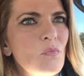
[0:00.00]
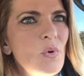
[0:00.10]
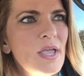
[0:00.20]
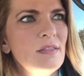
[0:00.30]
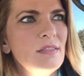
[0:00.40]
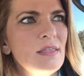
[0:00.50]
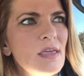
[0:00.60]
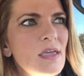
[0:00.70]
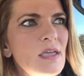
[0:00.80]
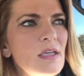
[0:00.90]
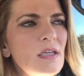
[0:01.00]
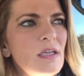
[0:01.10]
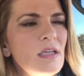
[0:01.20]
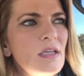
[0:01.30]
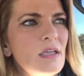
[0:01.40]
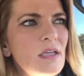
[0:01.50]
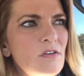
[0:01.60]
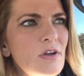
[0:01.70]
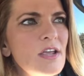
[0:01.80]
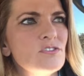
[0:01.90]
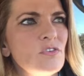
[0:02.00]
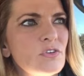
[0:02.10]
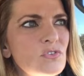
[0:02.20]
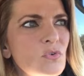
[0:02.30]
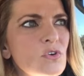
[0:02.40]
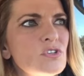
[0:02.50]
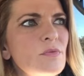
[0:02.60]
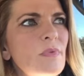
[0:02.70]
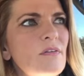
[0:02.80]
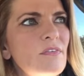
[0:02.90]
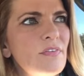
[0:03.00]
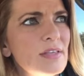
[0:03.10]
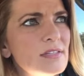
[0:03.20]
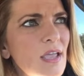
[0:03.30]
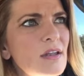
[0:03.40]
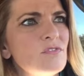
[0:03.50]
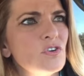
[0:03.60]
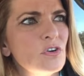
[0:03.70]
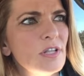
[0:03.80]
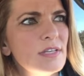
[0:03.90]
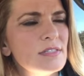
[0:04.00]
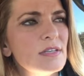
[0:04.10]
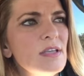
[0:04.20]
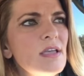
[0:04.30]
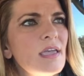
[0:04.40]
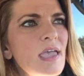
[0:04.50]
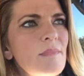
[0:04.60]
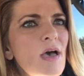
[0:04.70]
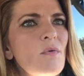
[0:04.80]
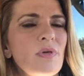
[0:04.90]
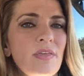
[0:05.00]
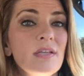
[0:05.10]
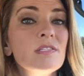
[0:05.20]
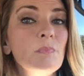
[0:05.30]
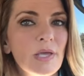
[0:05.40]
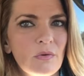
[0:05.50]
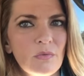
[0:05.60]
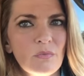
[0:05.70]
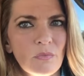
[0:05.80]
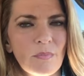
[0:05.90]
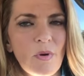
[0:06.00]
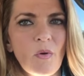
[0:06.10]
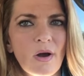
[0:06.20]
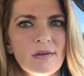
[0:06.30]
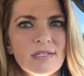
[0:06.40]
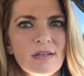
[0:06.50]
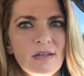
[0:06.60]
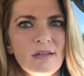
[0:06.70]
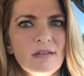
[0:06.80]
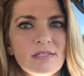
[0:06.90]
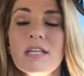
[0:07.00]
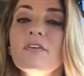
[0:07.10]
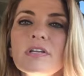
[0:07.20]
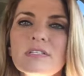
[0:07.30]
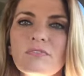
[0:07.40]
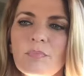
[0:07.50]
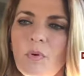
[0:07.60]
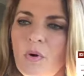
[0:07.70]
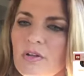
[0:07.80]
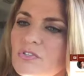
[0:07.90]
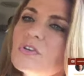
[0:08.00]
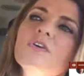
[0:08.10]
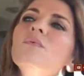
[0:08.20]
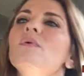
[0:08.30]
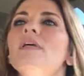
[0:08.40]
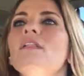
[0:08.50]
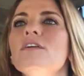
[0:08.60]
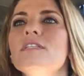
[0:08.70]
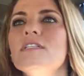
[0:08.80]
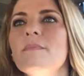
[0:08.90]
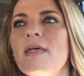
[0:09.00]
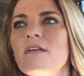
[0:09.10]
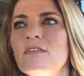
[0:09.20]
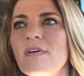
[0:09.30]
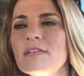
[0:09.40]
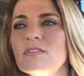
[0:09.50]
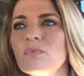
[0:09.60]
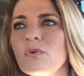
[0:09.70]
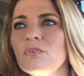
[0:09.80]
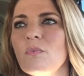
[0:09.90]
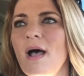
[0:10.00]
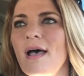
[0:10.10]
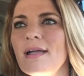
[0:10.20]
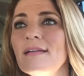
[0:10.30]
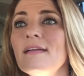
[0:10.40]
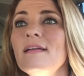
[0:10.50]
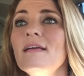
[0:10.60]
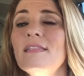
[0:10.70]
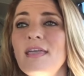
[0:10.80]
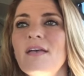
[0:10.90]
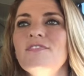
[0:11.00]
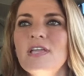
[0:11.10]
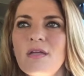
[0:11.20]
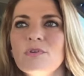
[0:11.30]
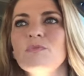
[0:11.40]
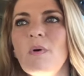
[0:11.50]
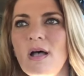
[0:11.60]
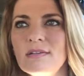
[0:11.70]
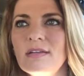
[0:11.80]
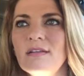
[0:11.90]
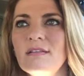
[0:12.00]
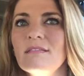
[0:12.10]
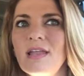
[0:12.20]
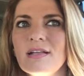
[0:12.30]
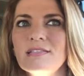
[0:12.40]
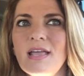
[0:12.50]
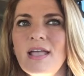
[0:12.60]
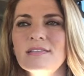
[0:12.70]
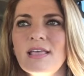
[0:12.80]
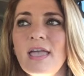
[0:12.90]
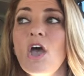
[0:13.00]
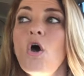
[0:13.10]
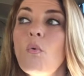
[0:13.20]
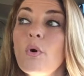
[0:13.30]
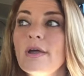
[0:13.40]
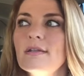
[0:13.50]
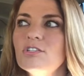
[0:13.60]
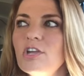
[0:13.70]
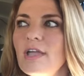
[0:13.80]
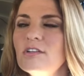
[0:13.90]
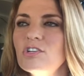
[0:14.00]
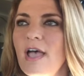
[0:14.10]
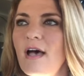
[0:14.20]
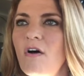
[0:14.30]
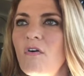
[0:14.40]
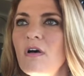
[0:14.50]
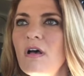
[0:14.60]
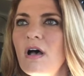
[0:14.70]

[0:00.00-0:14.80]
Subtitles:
When the International Consortium of Investigative Journalists came out with its big report and series of reports when they looked into medical devices worldwide, the FDA responded the next day saying, we're going to change how